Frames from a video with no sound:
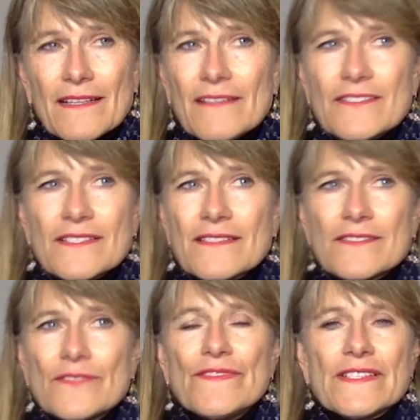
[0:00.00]
There's a
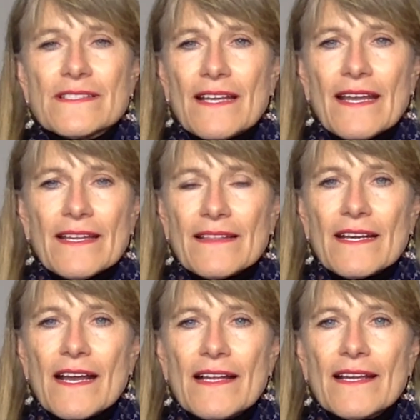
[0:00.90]
Sufi saying that
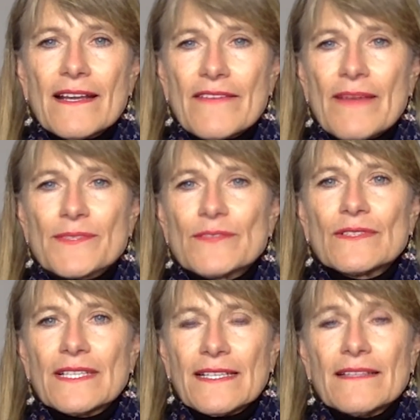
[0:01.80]
I have
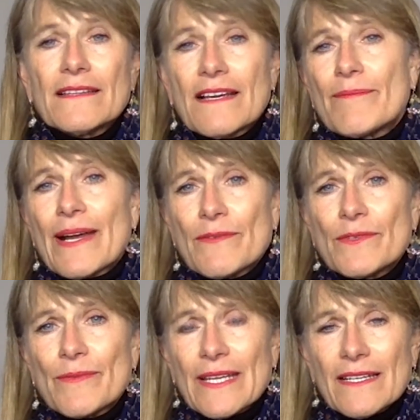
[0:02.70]
absolutely loved by
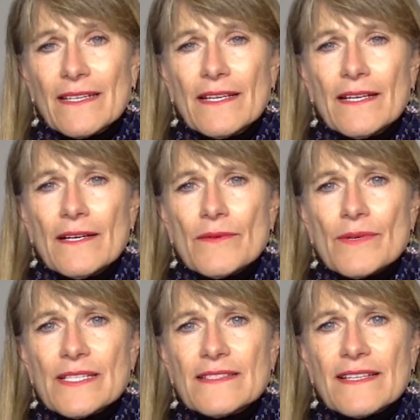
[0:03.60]
Rumi, where
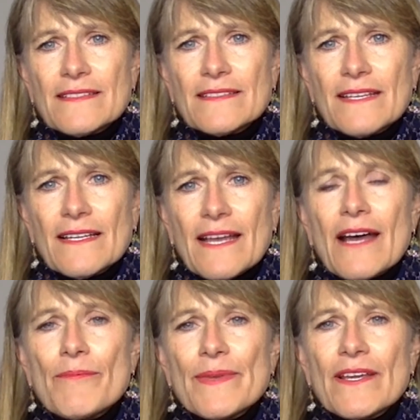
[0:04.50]
he says,
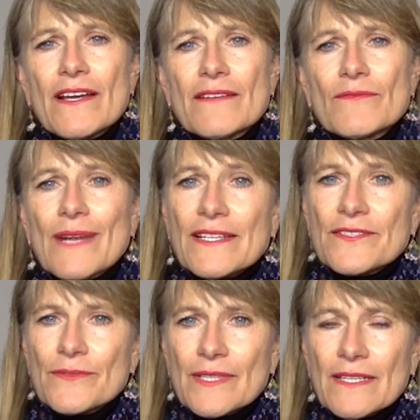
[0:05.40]
"Out beyond right
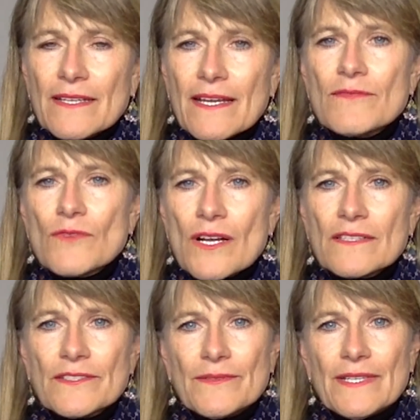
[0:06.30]
doing and wrong
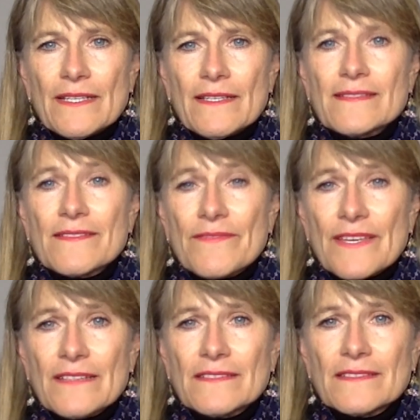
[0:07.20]
doing is a
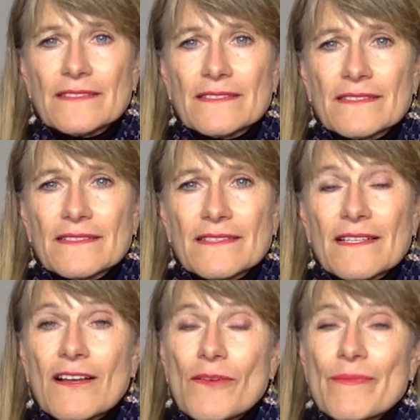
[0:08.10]
field.
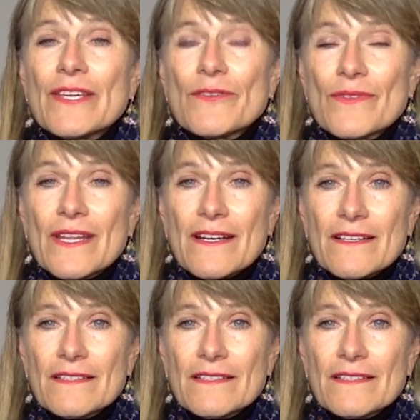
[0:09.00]
I'll meet you there."